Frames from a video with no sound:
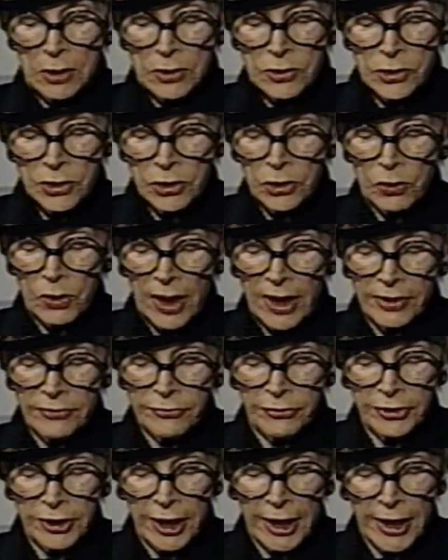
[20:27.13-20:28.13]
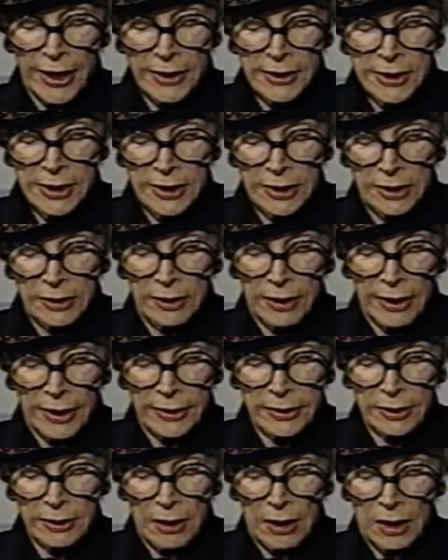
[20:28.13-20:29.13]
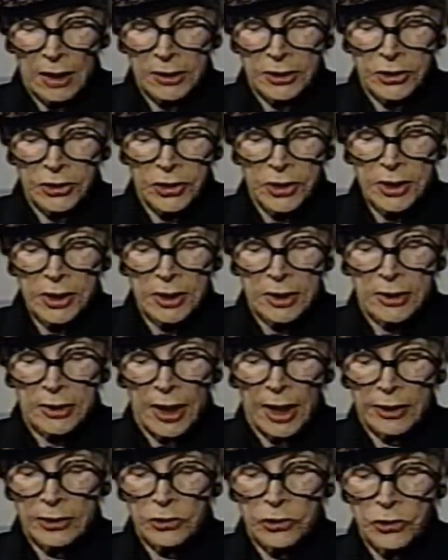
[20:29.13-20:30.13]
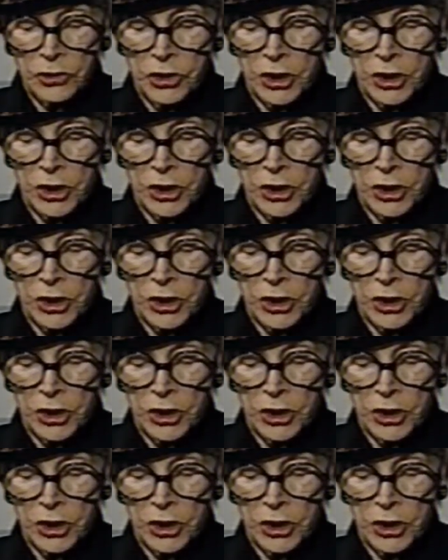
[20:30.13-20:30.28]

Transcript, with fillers: so I financed a gynecologist, Dr.